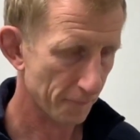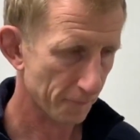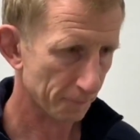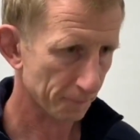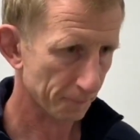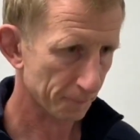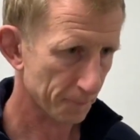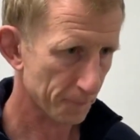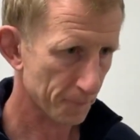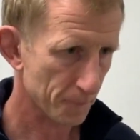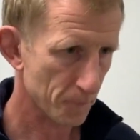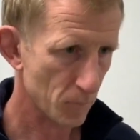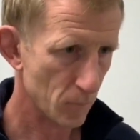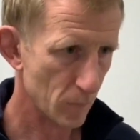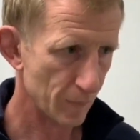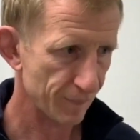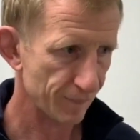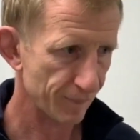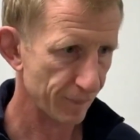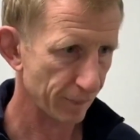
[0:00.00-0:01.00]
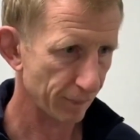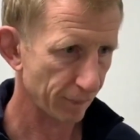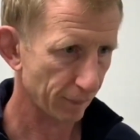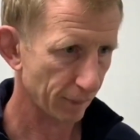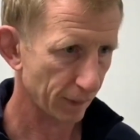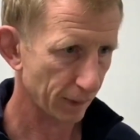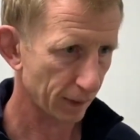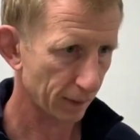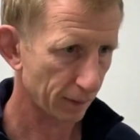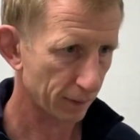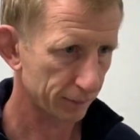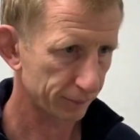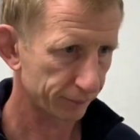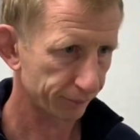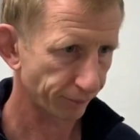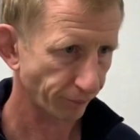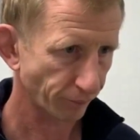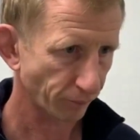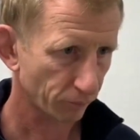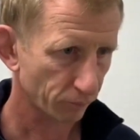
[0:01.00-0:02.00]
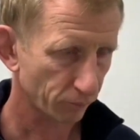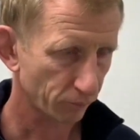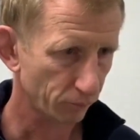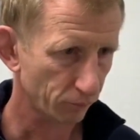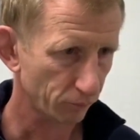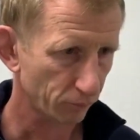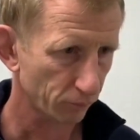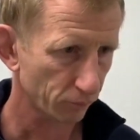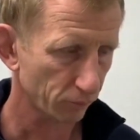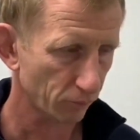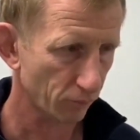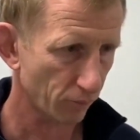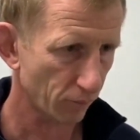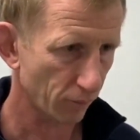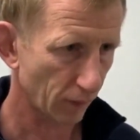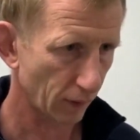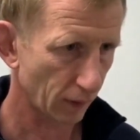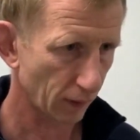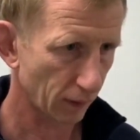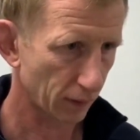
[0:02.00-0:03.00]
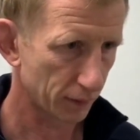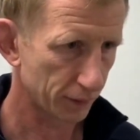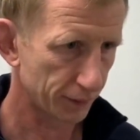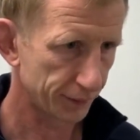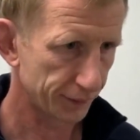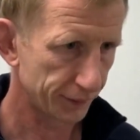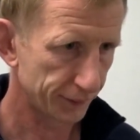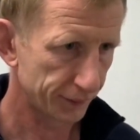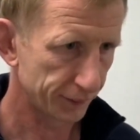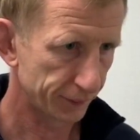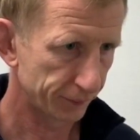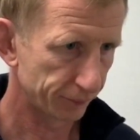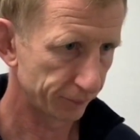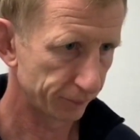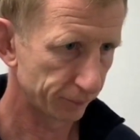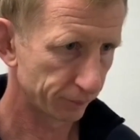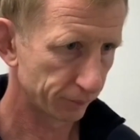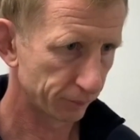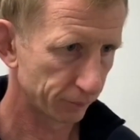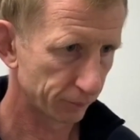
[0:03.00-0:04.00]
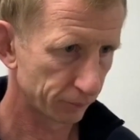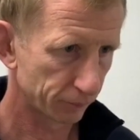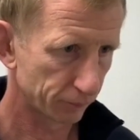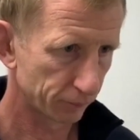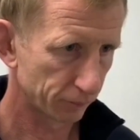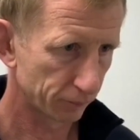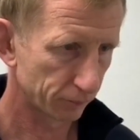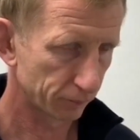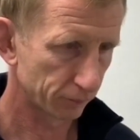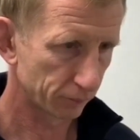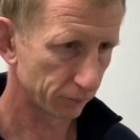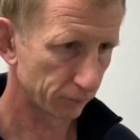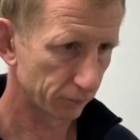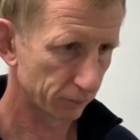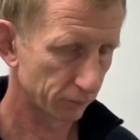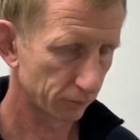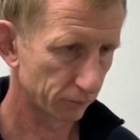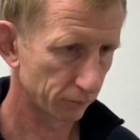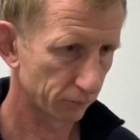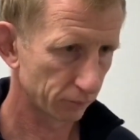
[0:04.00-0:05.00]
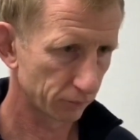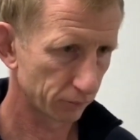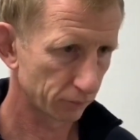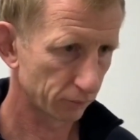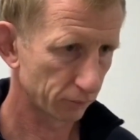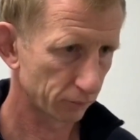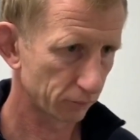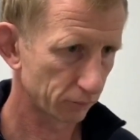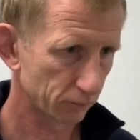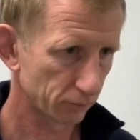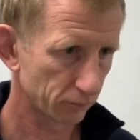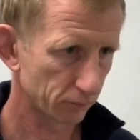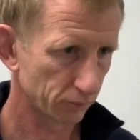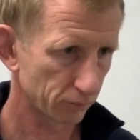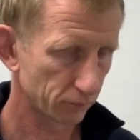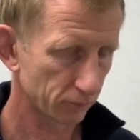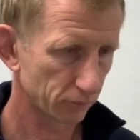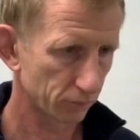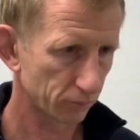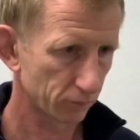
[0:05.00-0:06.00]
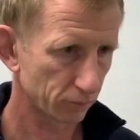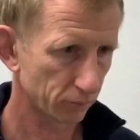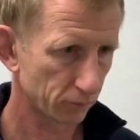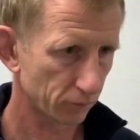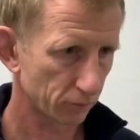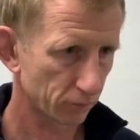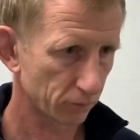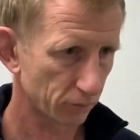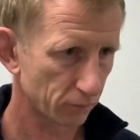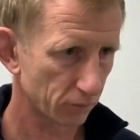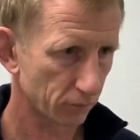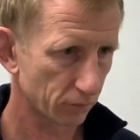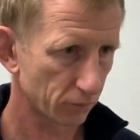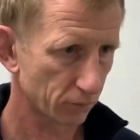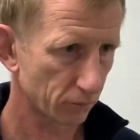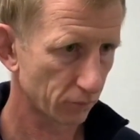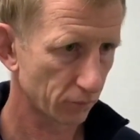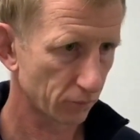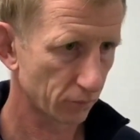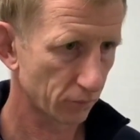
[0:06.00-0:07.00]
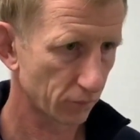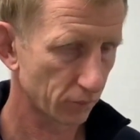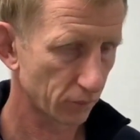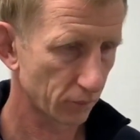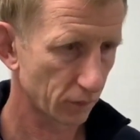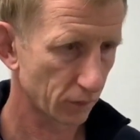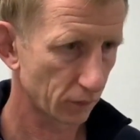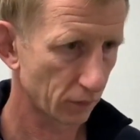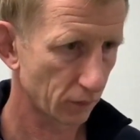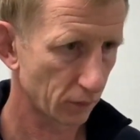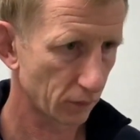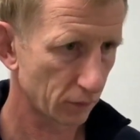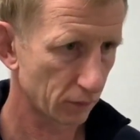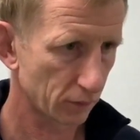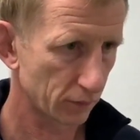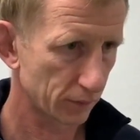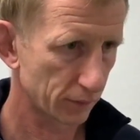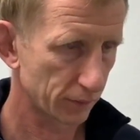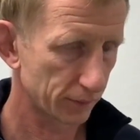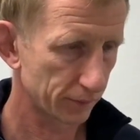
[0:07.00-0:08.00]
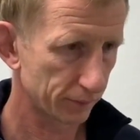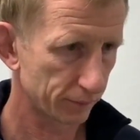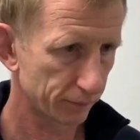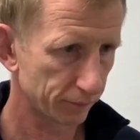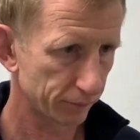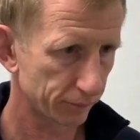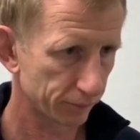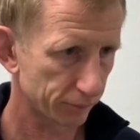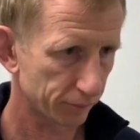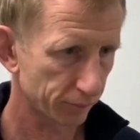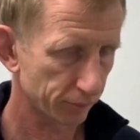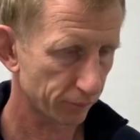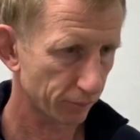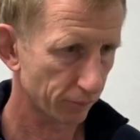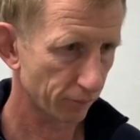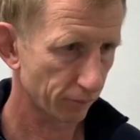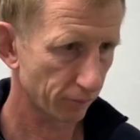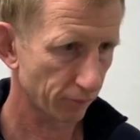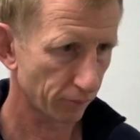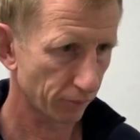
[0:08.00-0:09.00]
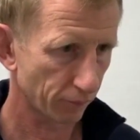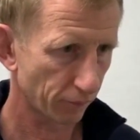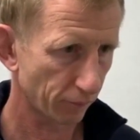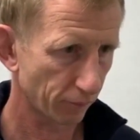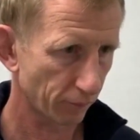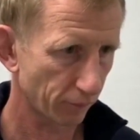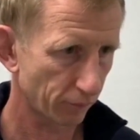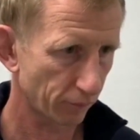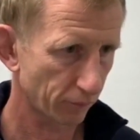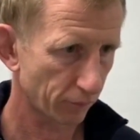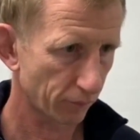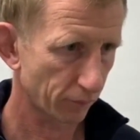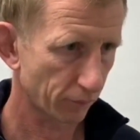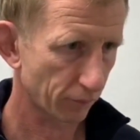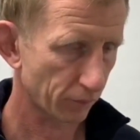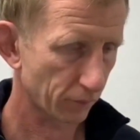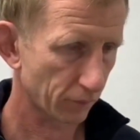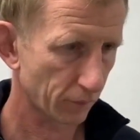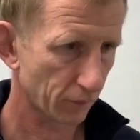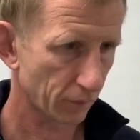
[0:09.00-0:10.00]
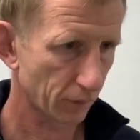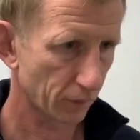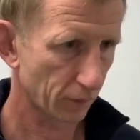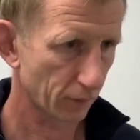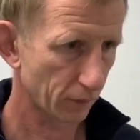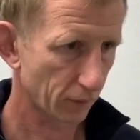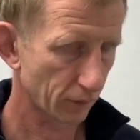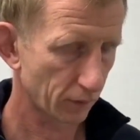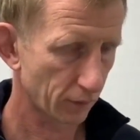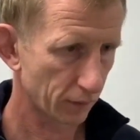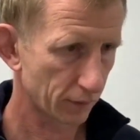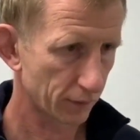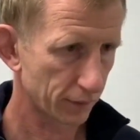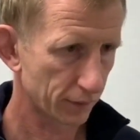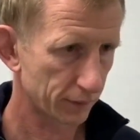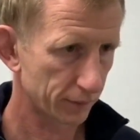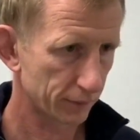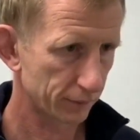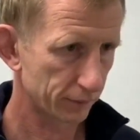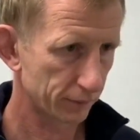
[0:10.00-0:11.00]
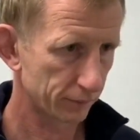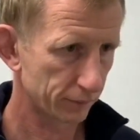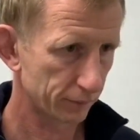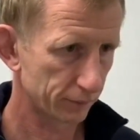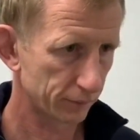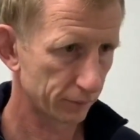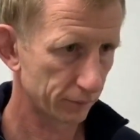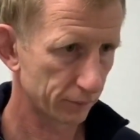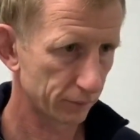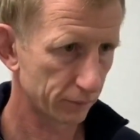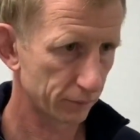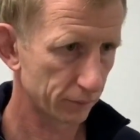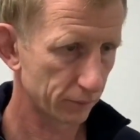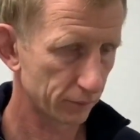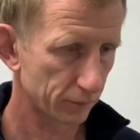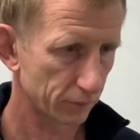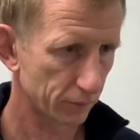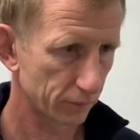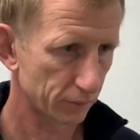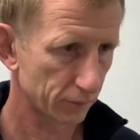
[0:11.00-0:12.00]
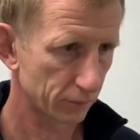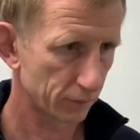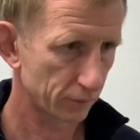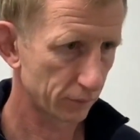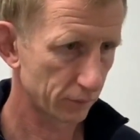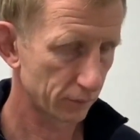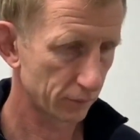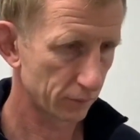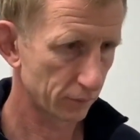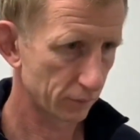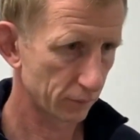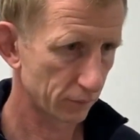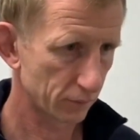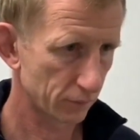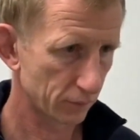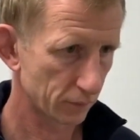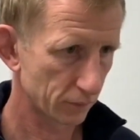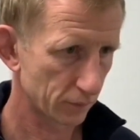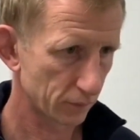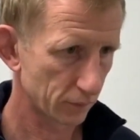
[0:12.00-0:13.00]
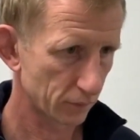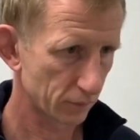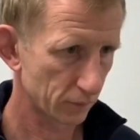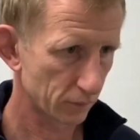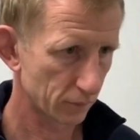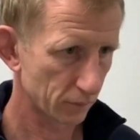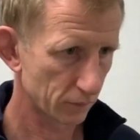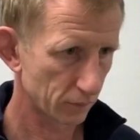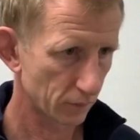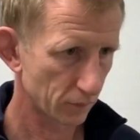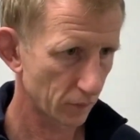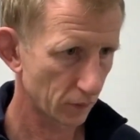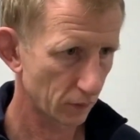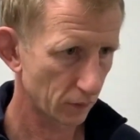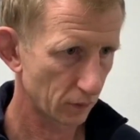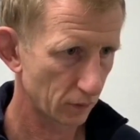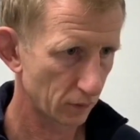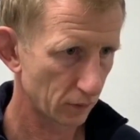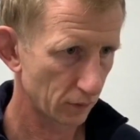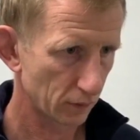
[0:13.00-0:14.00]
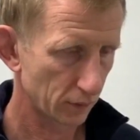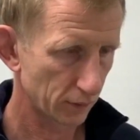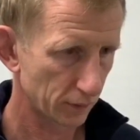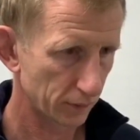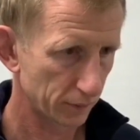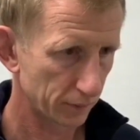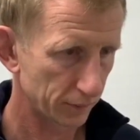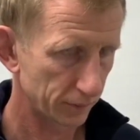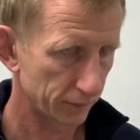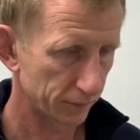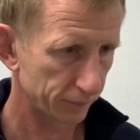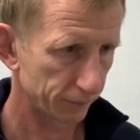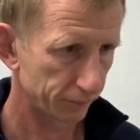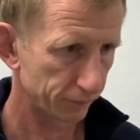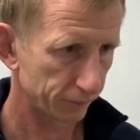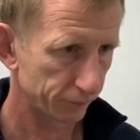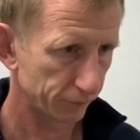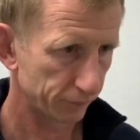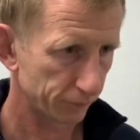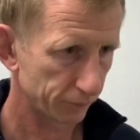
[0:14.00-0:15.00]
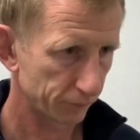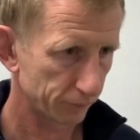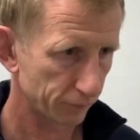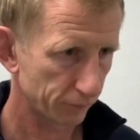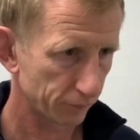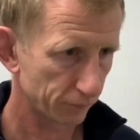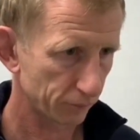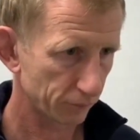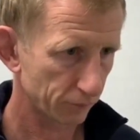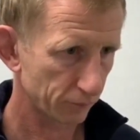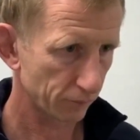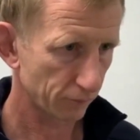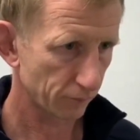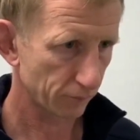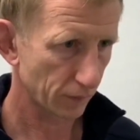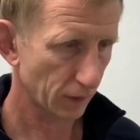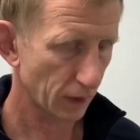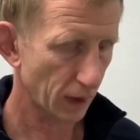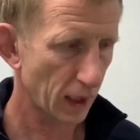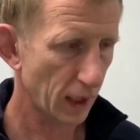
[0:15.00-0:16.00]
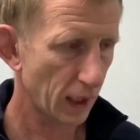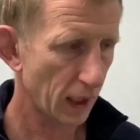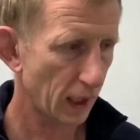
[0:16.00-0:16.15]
You've spoken a lot over the first few weekends of the Guinness Pro 14 about firsts and lads getting that experience and needing to get it. Coming away to France isn't easy, and a lot of firsts there this evening. First start for Max Deegan, European debut for Josh Murphy, and even the 100th cap for James Tracy. But important milestones for those lads.